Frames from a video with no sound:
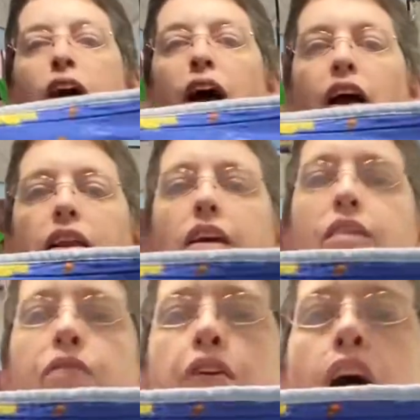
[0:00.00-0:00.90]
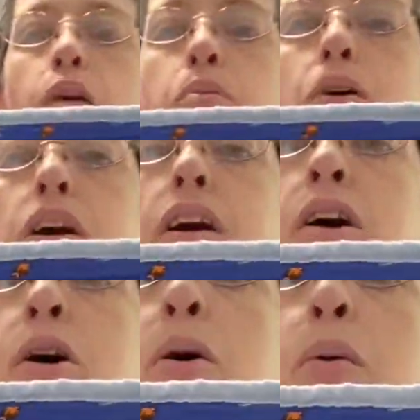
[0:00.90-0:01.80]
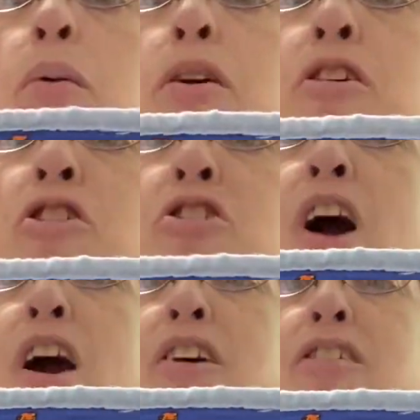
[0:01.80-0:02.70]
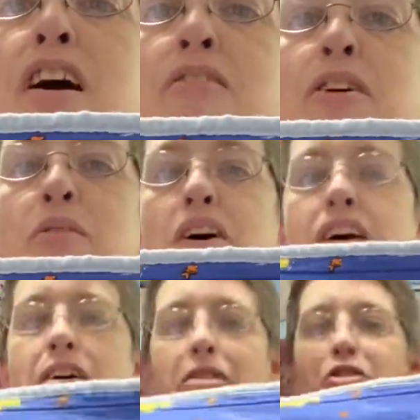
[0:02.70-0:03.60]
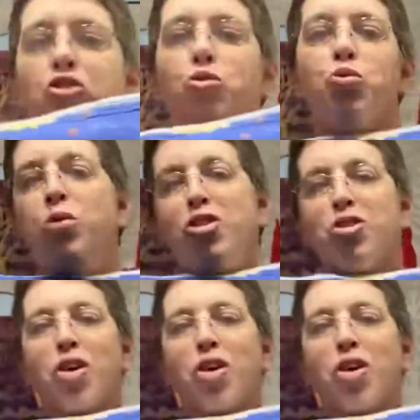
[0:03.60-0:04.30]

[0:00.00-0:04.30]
island fabric with the sharks everywhere, Treasure